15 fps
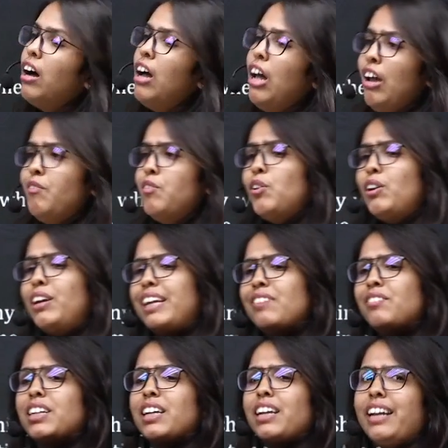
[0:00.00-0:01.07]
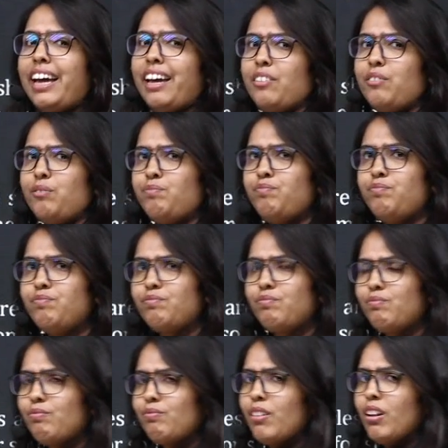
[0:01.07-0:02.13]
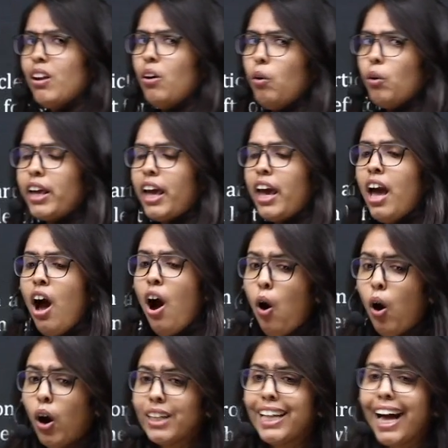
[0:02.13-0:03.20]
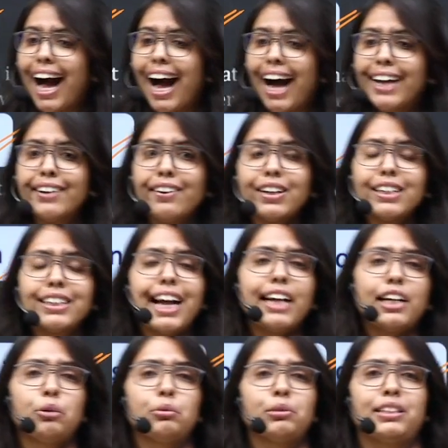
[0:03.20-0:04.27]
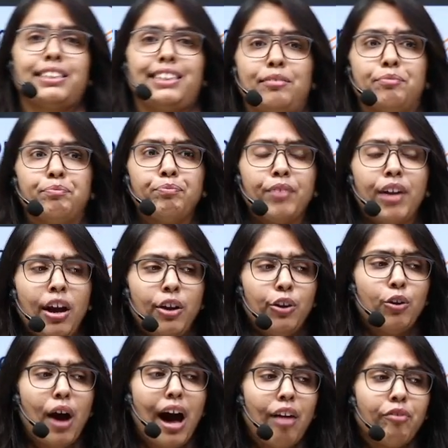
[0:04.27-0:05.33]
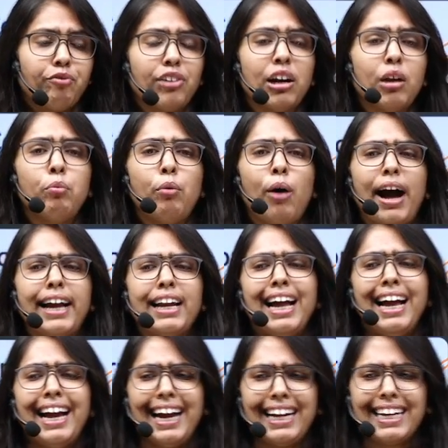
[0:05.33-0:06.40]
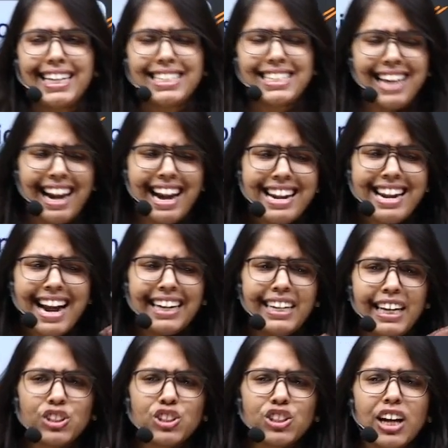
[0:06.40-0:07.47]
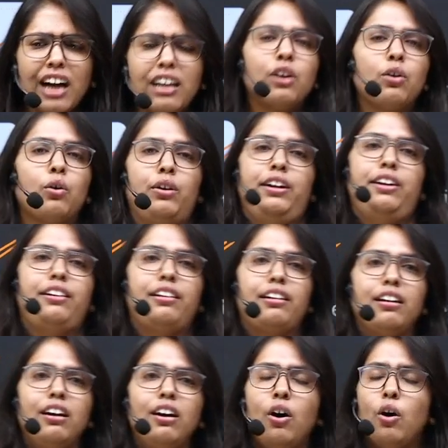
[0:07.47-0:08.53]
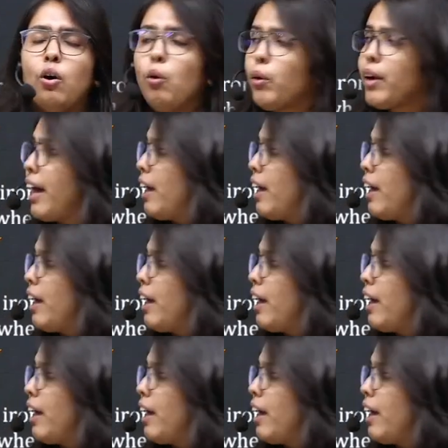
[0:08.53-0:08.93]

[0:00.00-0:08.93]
when you leave it in air, okay, or the iron that you see, after a while it gets a reddish color on it. Okay,